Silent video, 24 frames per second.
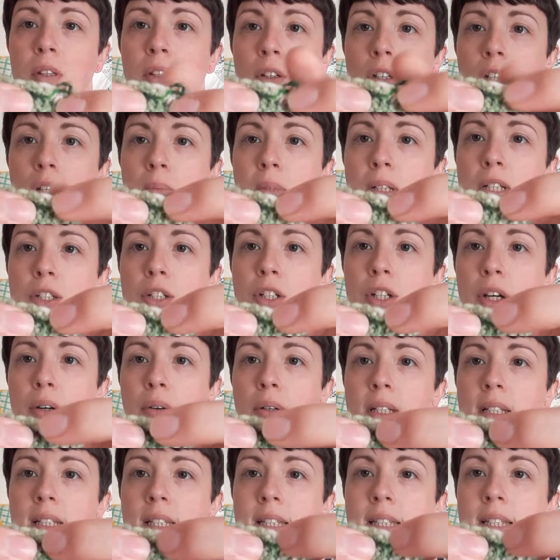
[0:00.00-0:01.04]
you're meant to go
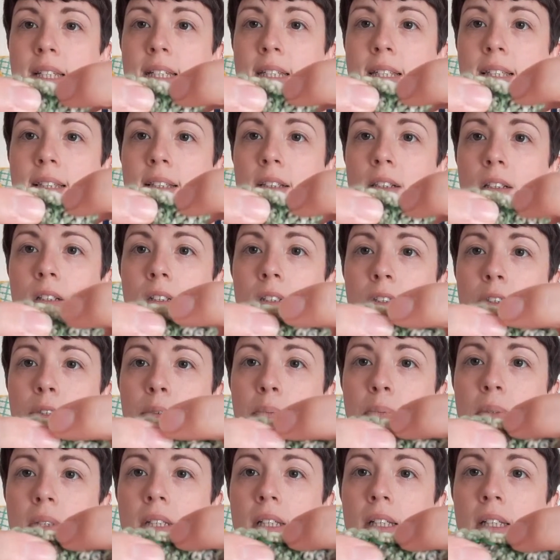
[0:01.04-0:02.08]
into these little
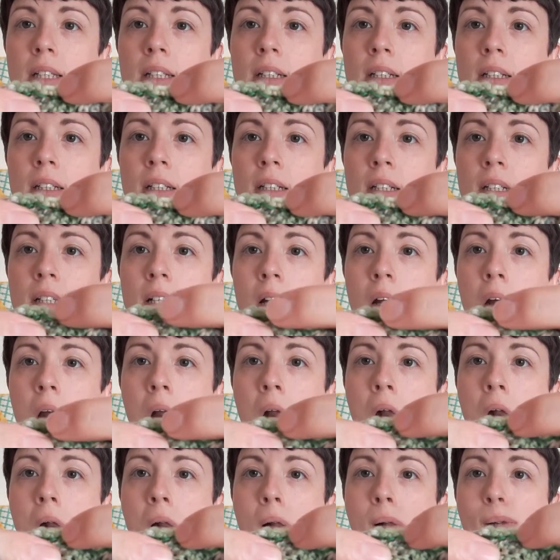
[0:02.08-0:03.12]
loops here,
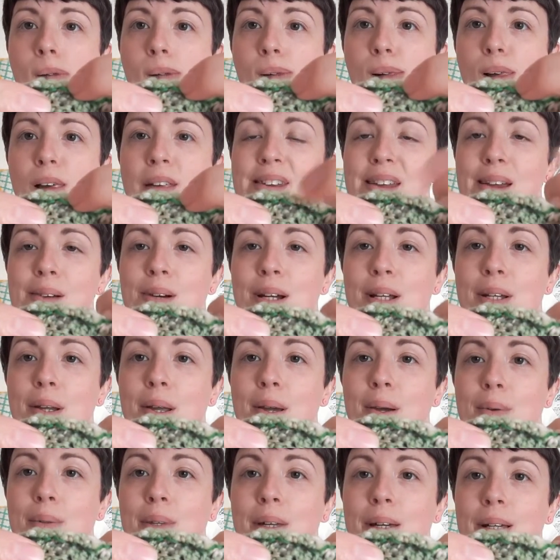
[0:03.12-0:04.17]
and now I
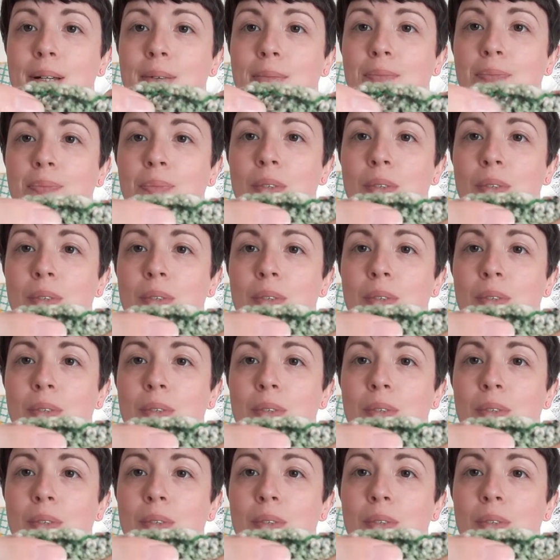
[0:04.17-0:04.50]
know that.